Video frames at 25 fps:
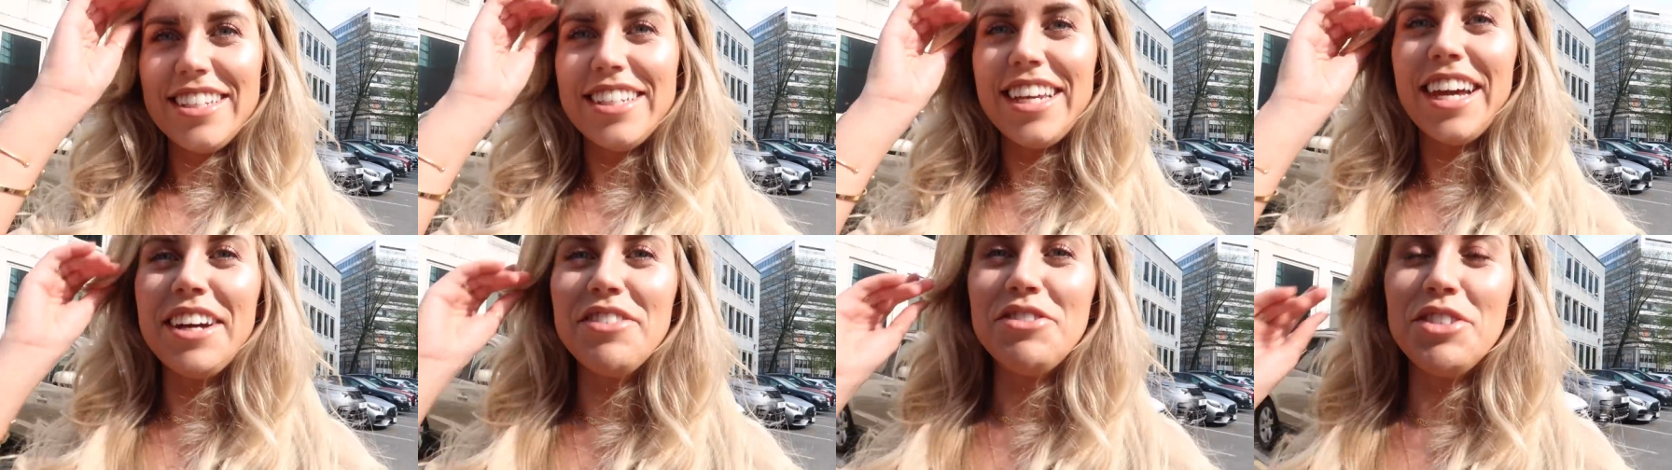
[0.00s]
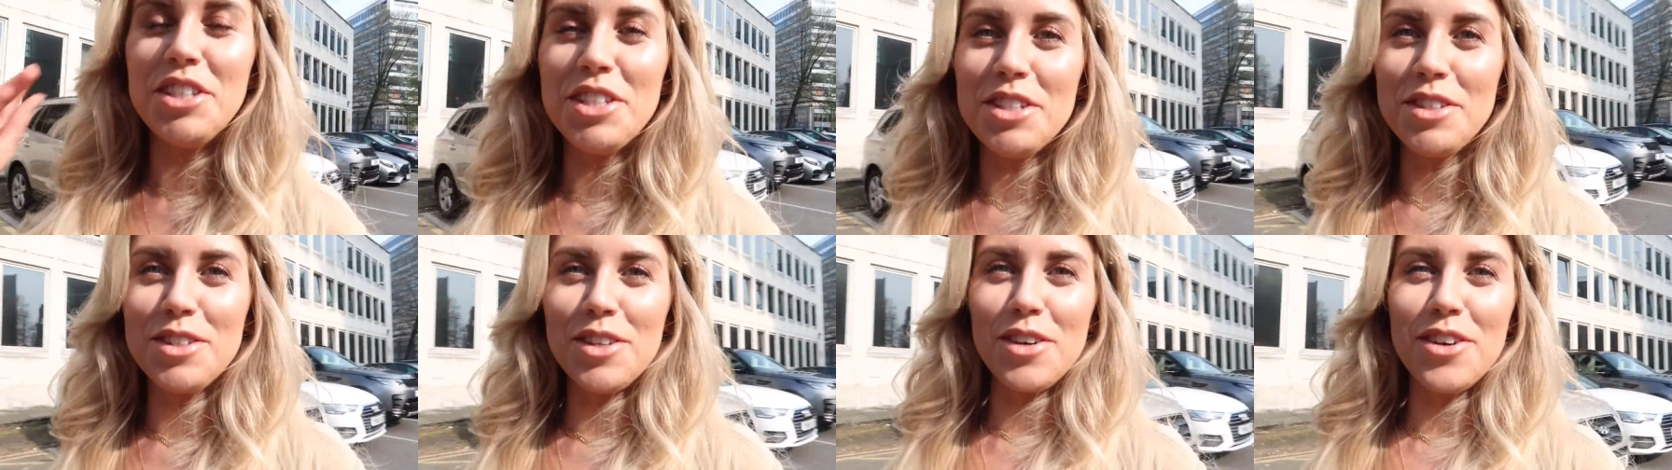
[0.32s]
yep,
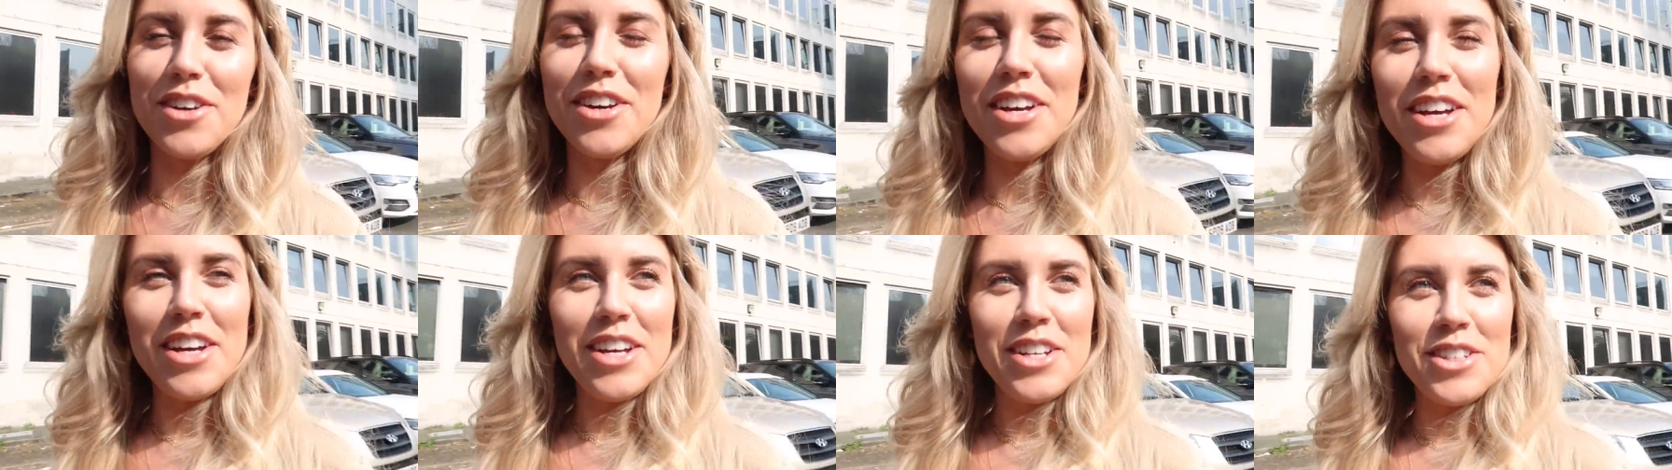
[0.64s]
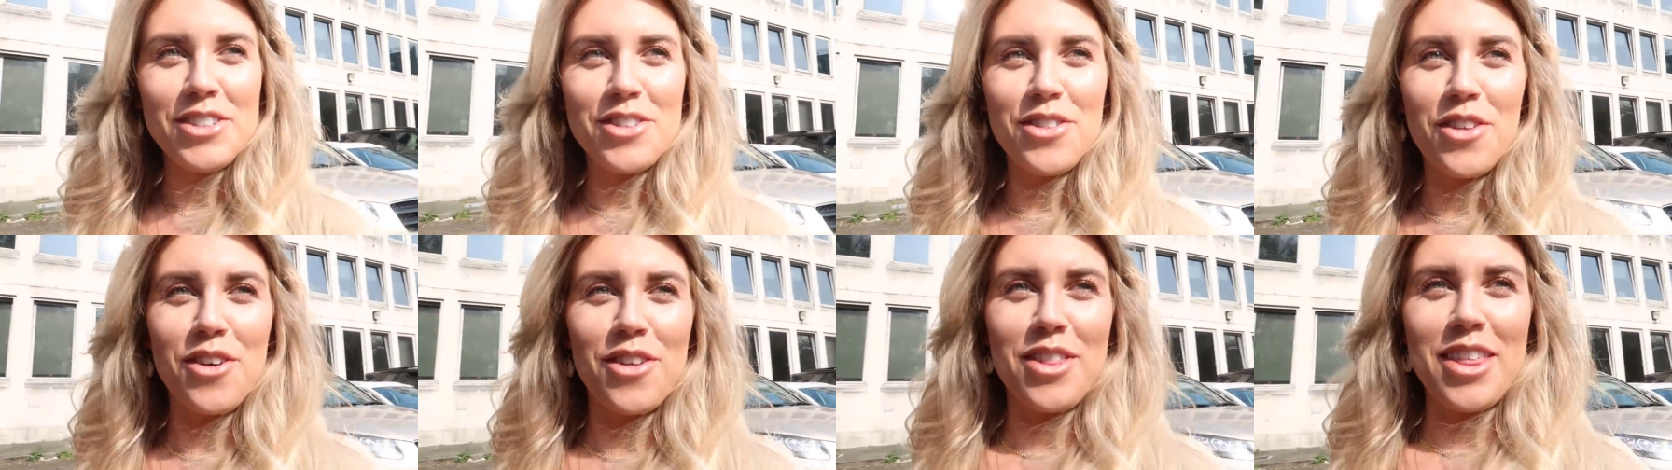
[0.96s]
she thought,
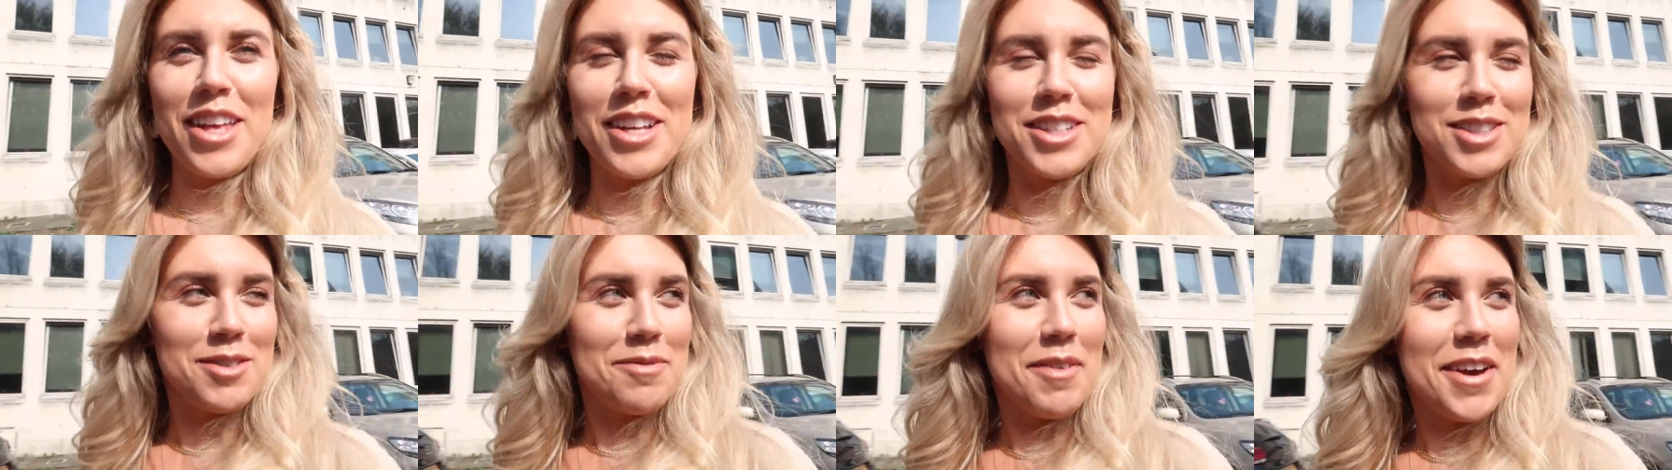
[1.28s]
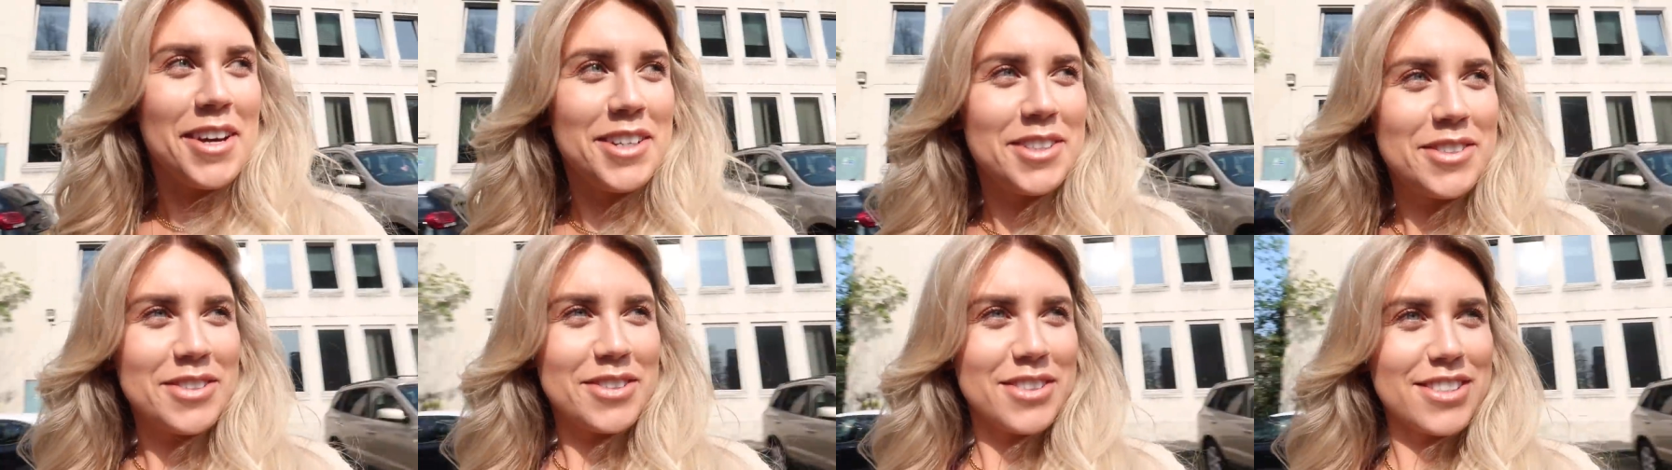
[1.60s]
she thought that
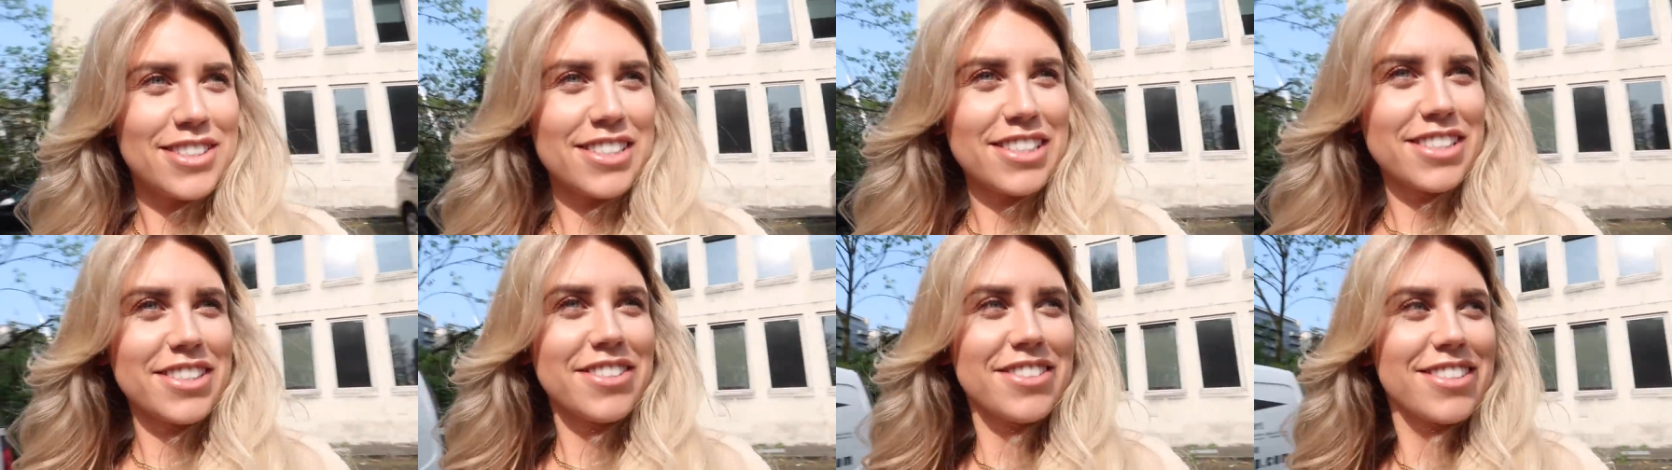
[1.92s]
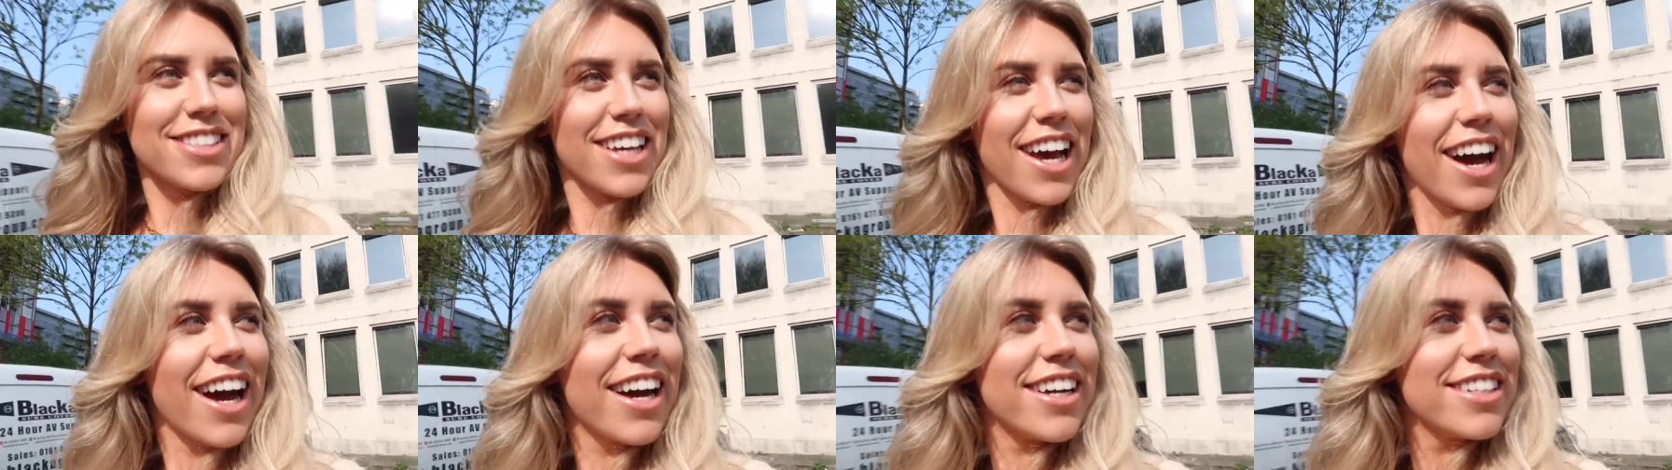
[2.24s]
space was too
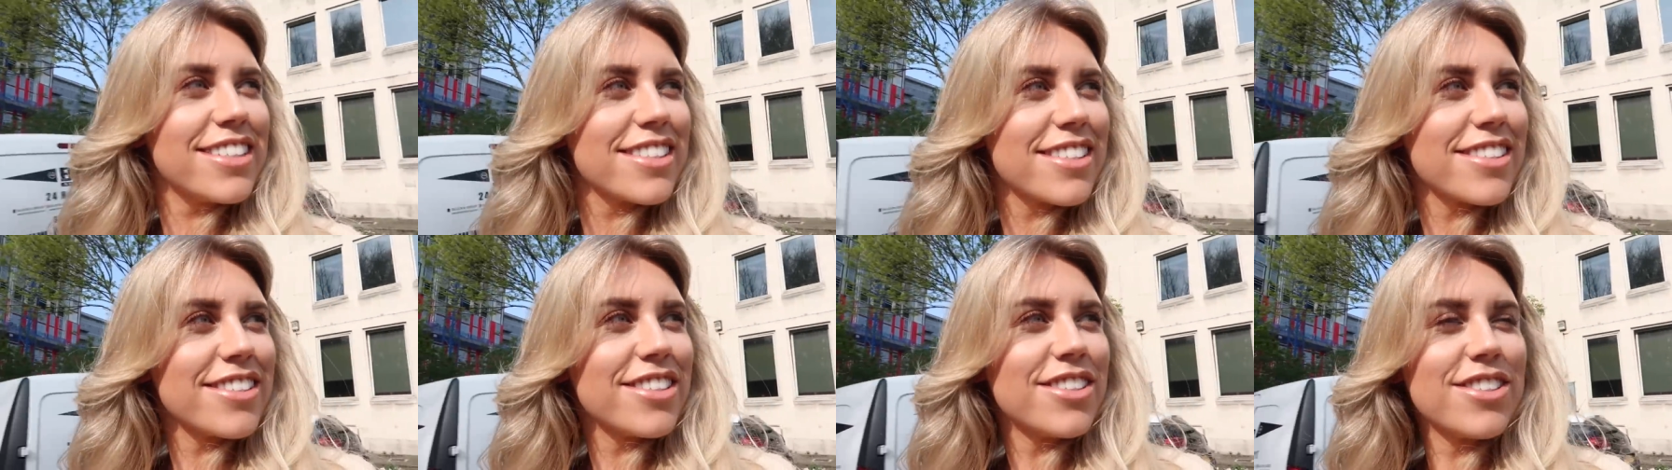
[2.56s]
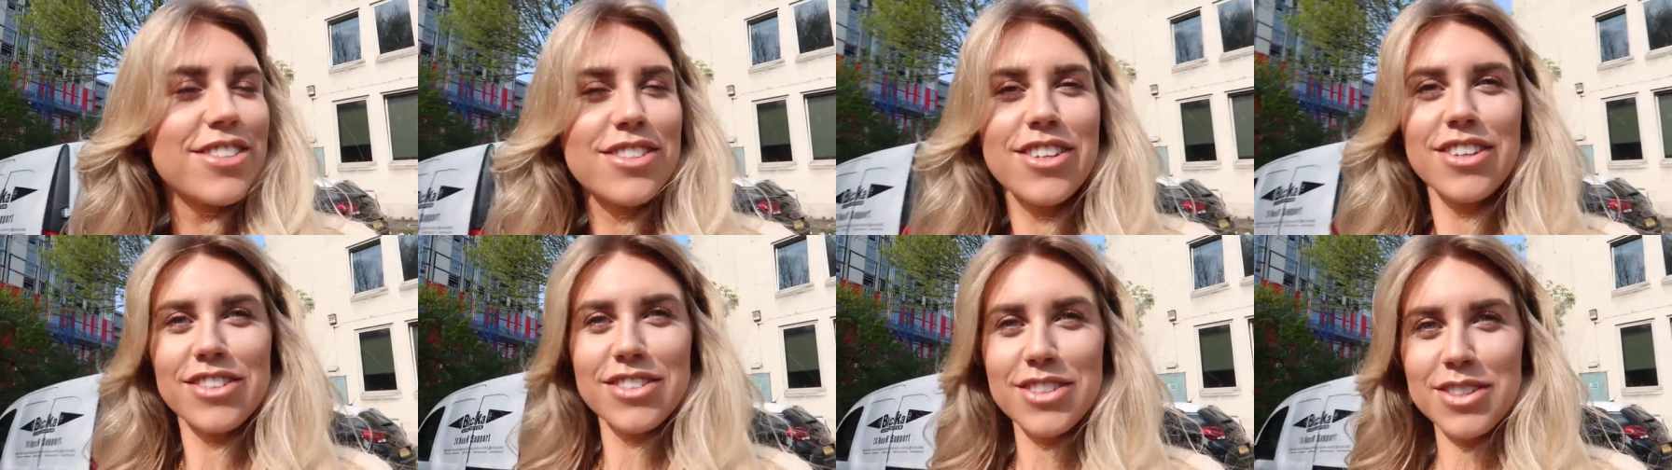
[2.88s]
tight, so
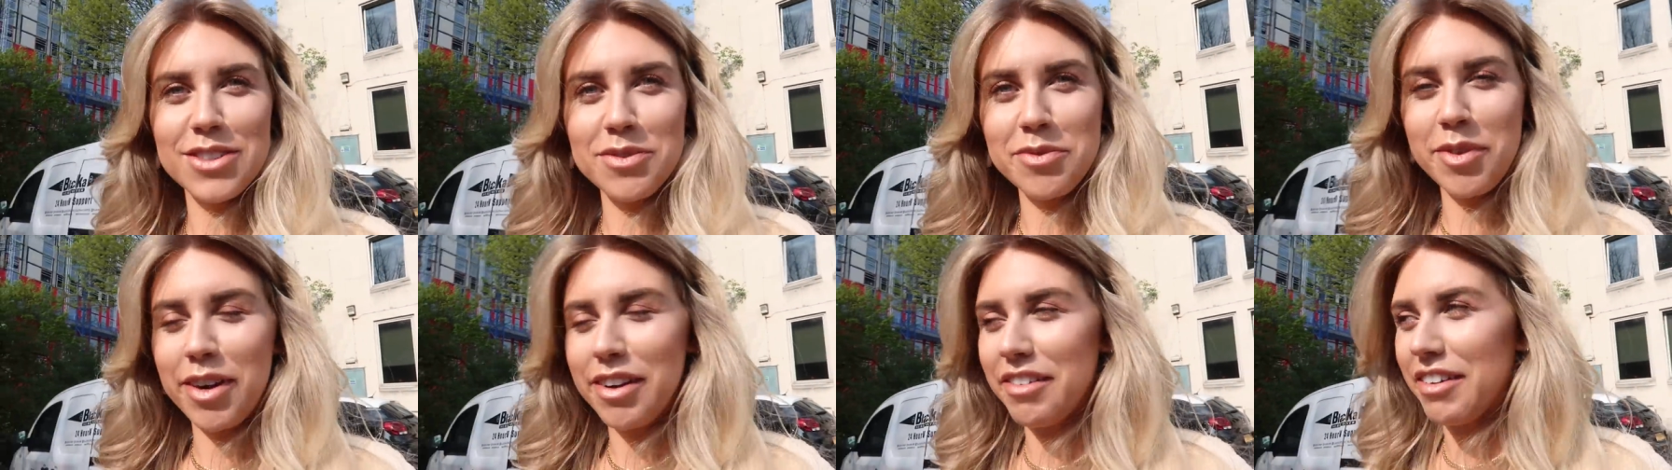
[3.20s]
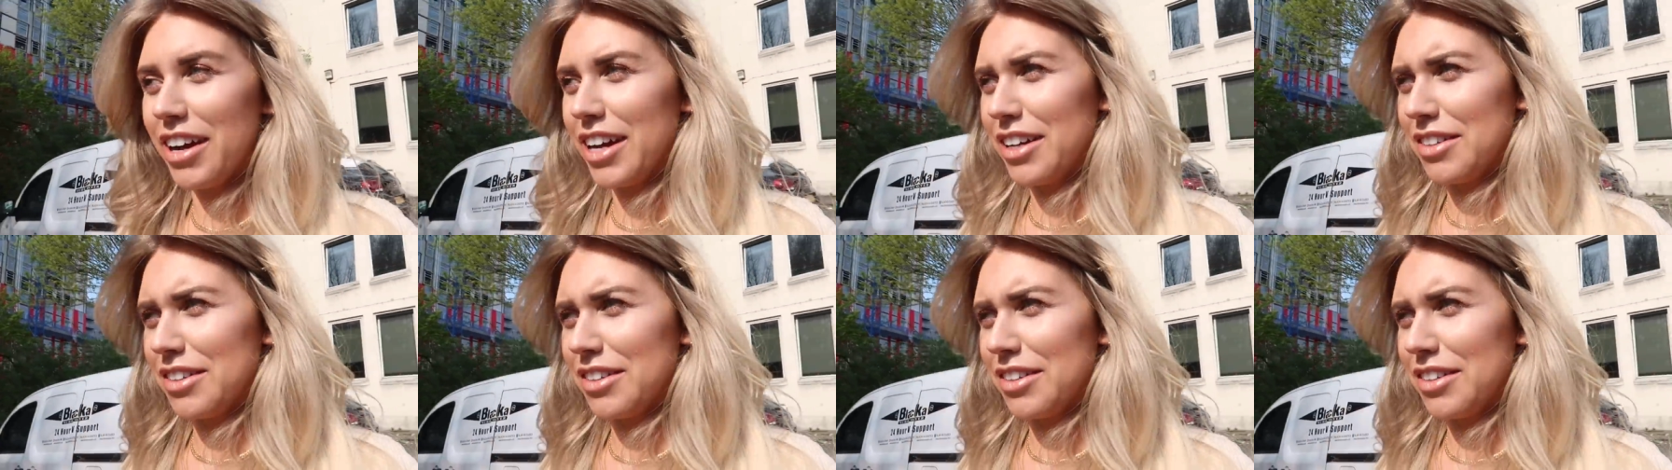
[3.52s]
she's gone somewhere